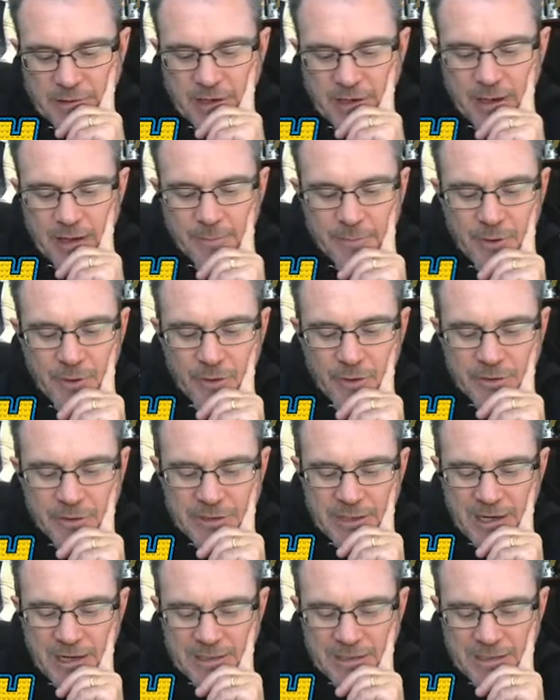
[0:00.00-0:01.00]
I'm not
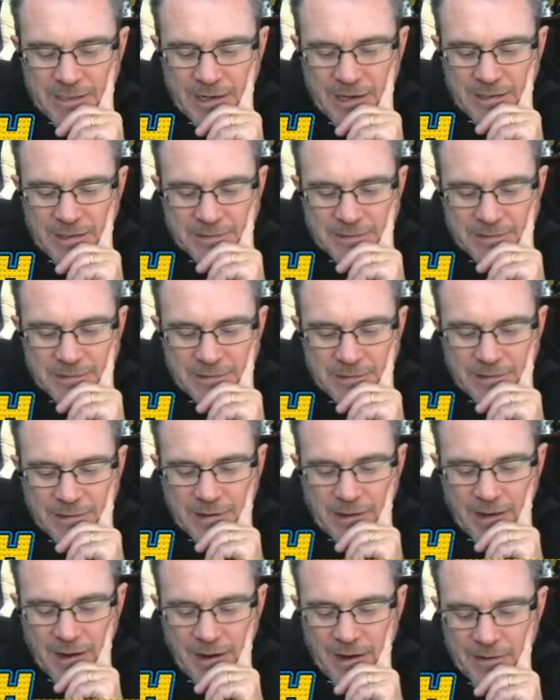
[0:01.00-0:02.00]
dead yet.
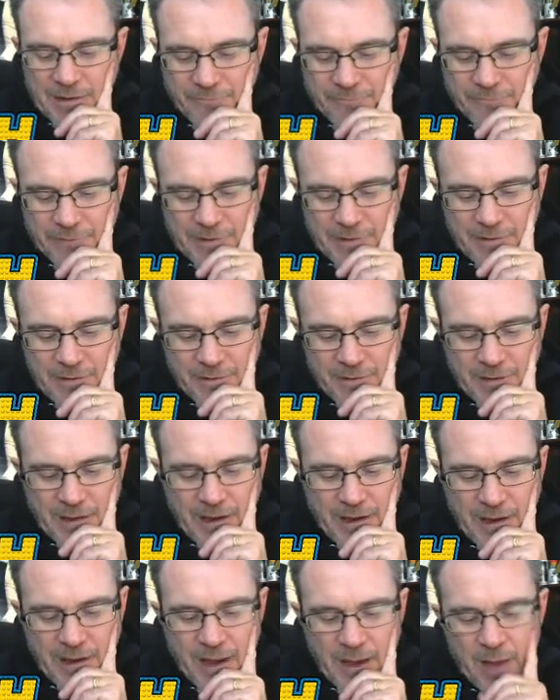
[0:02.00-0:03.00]
I feel
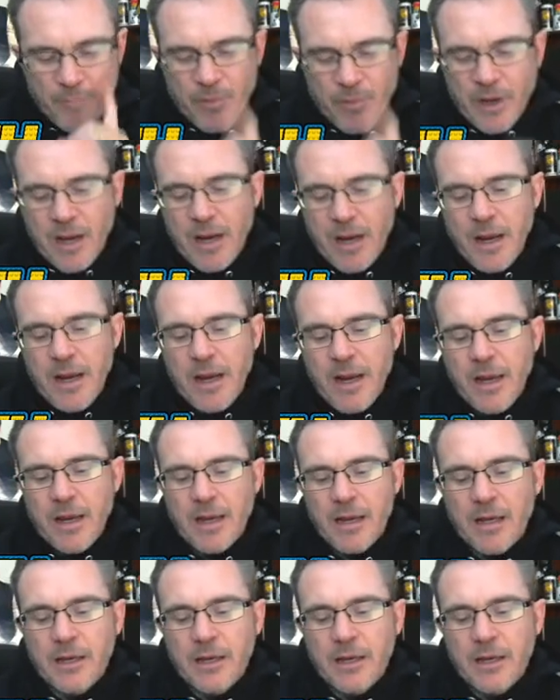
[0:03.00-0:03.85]
happy.